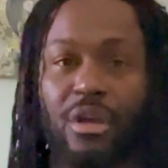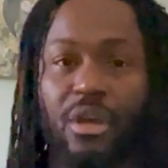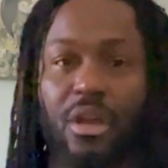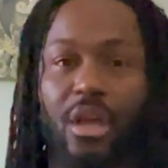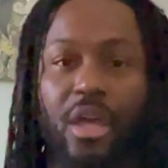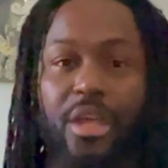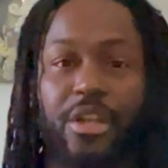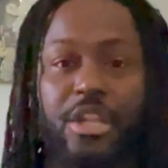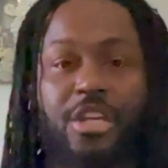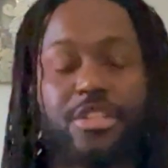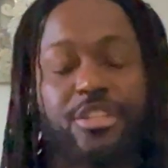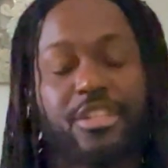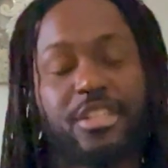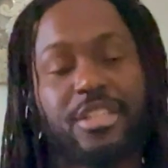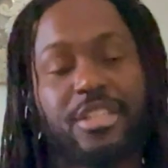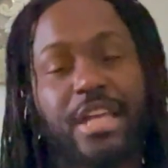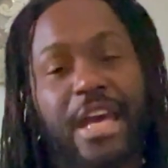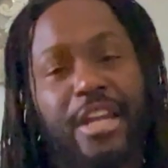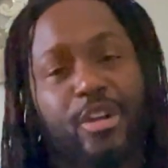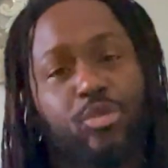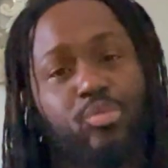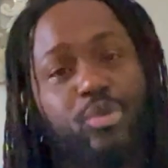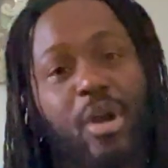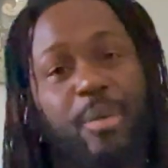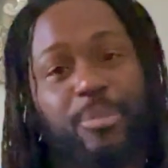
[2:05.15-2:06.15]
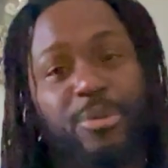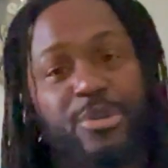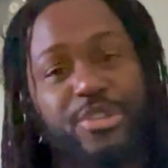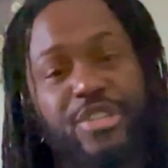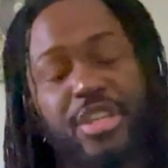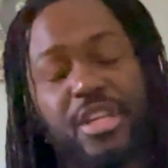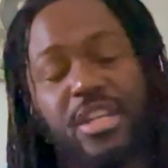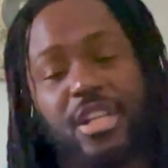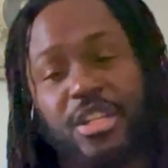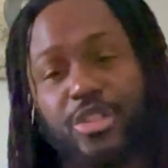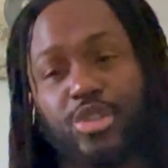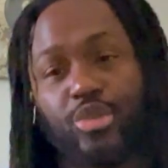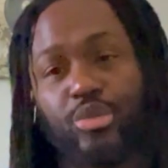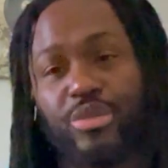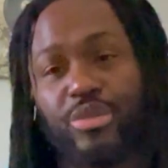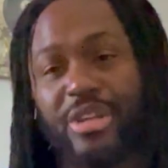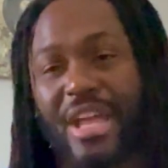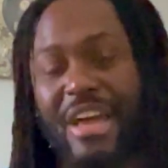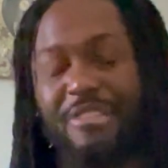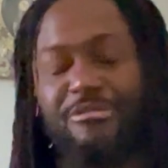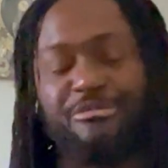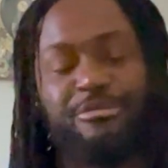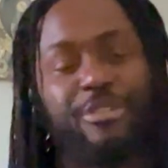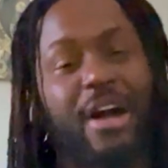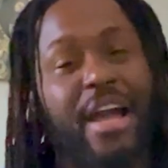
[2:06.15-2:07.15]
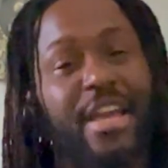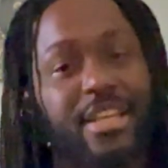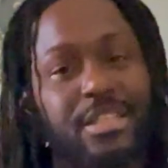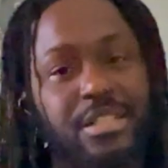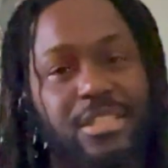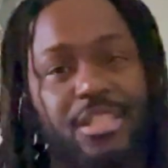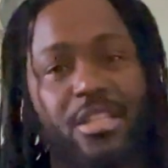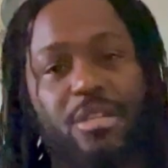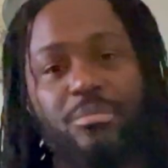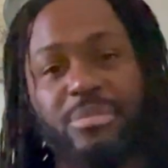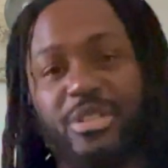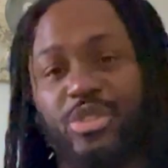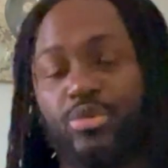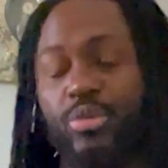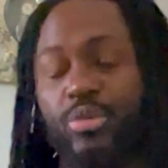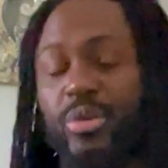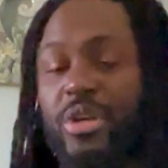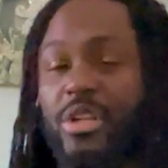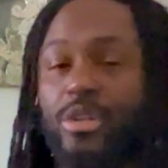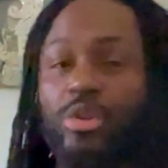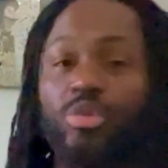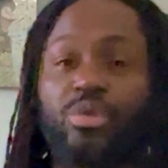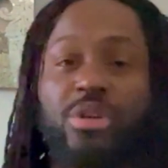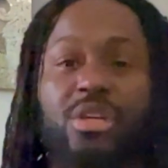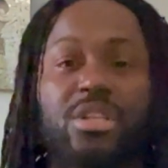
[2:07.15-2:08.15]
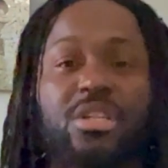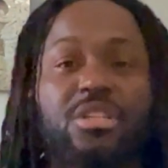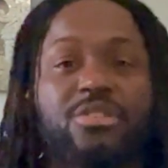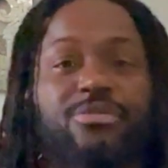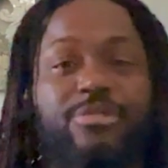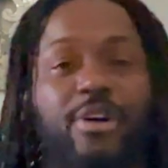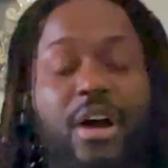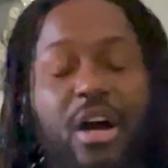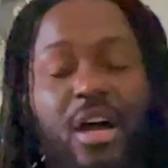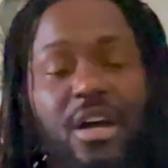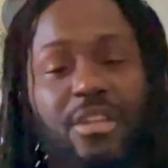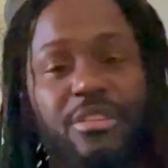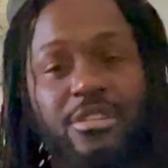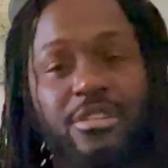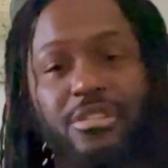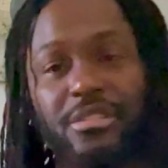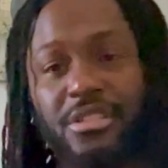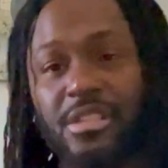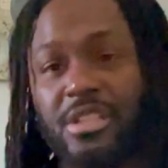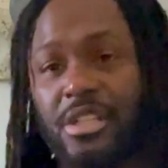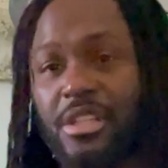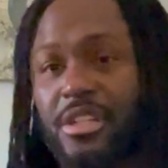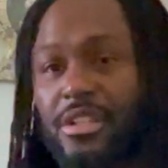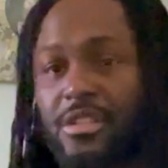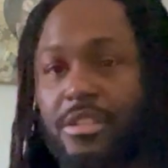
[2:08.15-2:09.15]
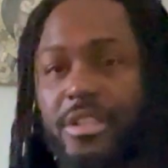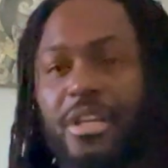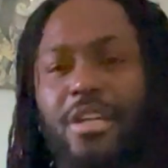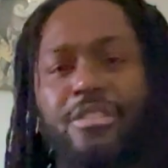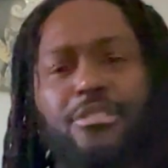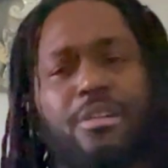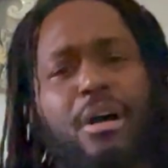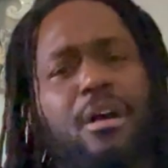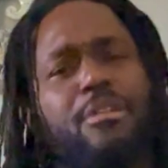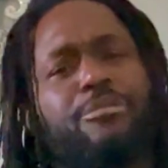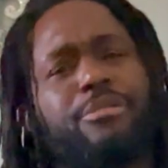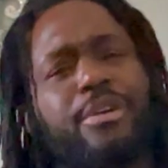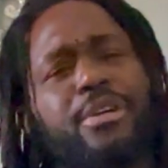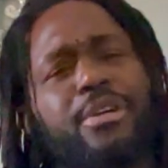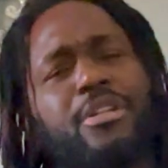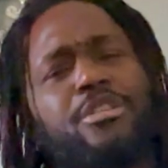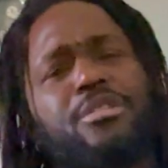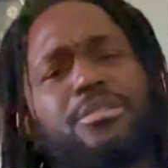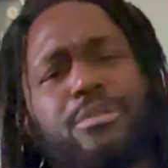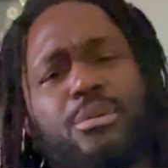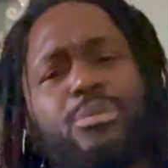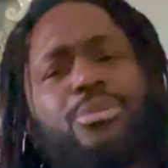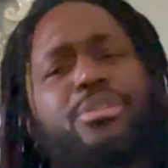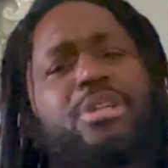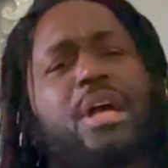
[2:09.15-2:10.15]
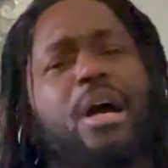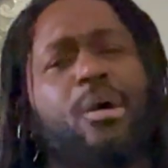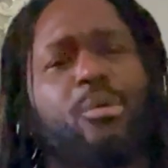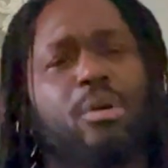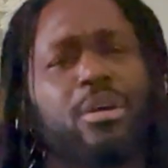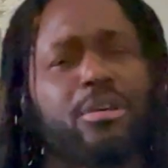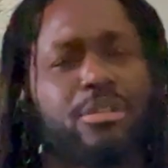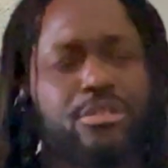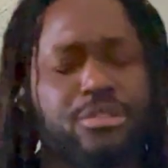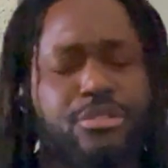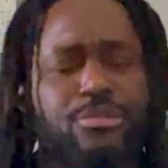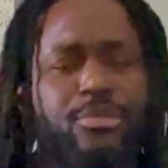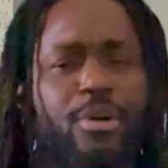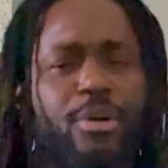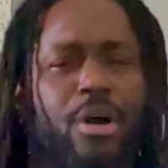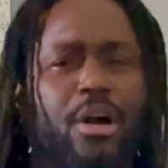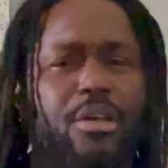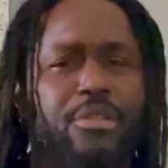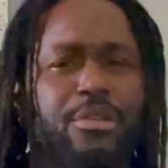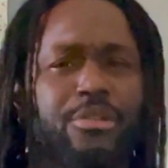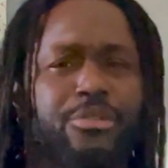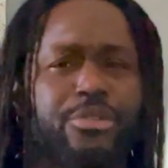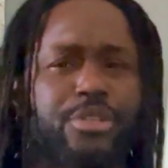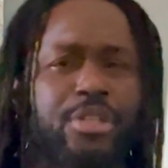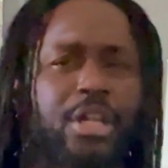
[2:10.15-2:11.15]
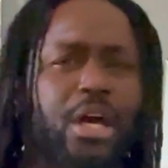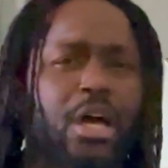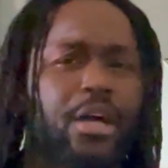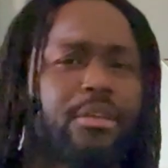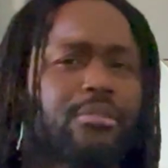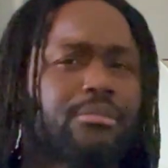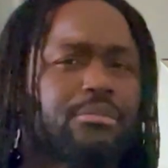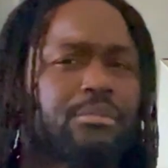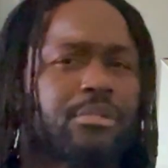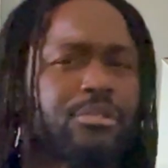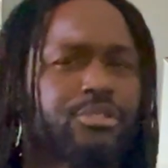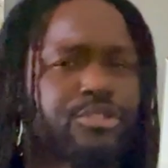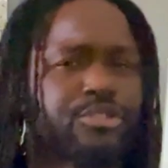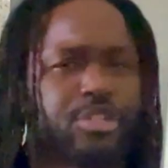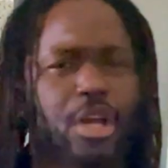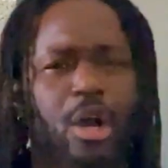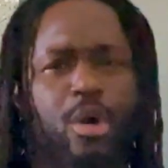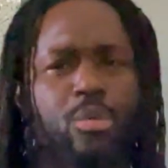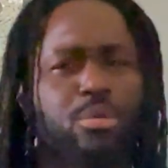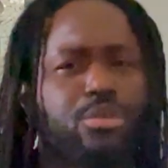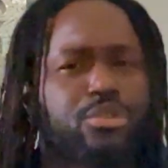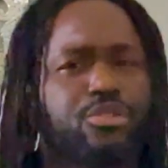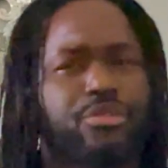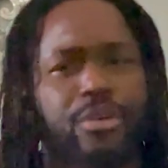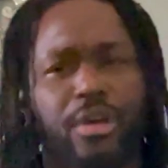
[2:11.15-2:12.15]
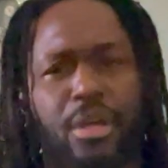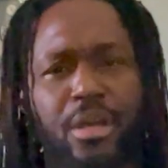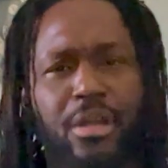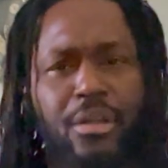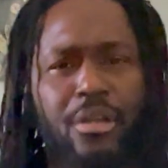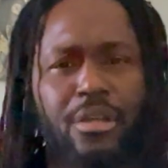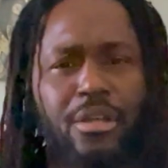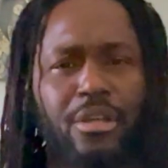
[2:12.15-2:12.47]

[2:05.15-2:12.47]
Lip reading: And this is kind of represented during that fight scene between Luke and his father. Yeah, Darth Vader's Luke Skywalker's father, if you're not a Star Wars fan.